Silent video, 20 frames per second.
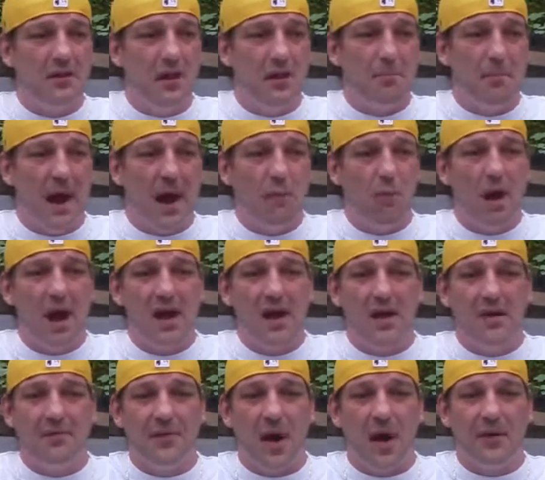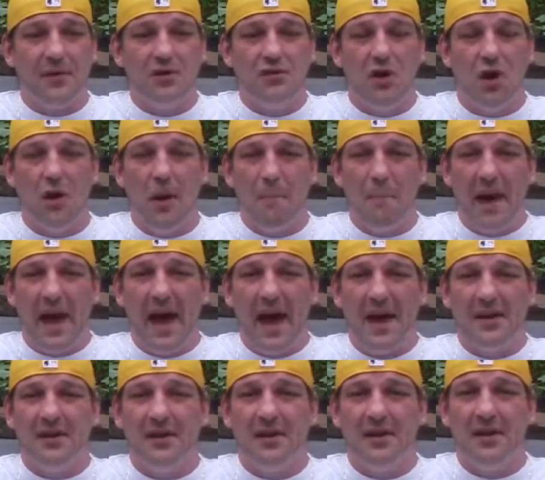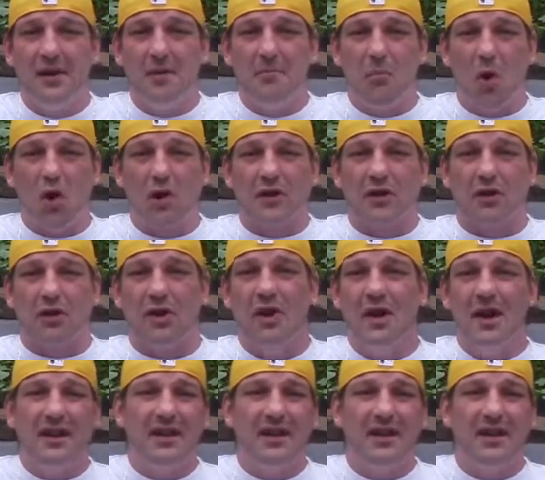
by way of a bad marketer.